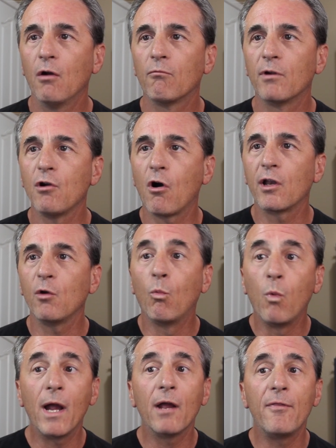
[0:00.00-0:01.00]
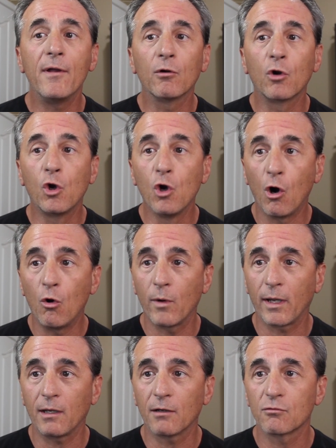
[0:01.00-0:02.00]
regarding where they're
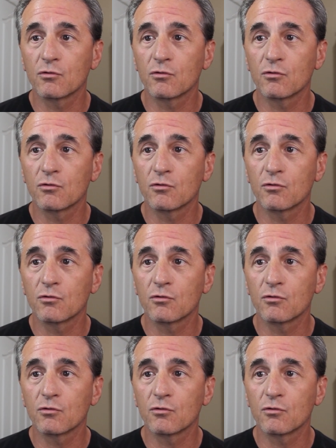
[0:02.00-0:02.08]
going.